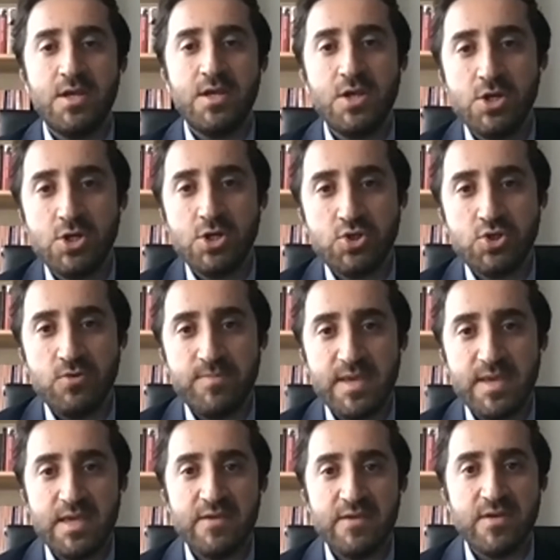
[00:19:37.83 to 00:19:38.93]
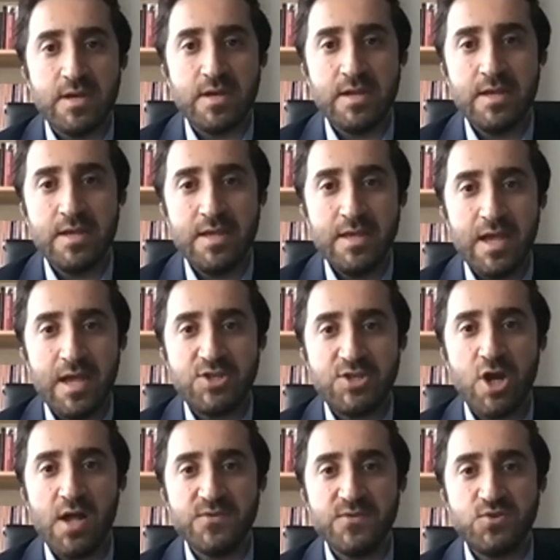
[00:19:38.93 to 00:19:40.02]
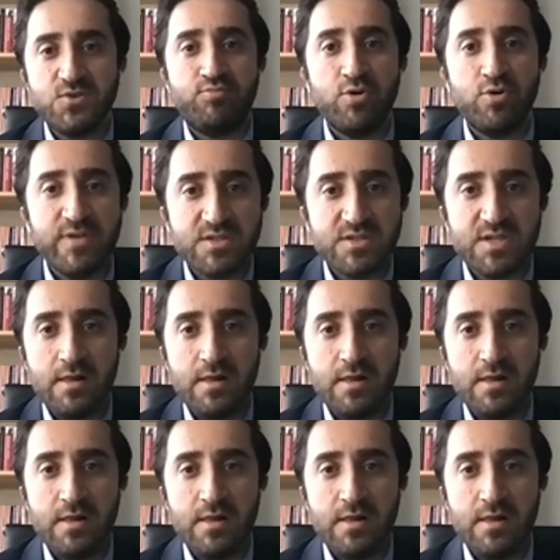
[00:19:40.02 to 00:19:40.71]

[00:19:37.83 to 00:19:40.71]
should be given a chance to prove itself.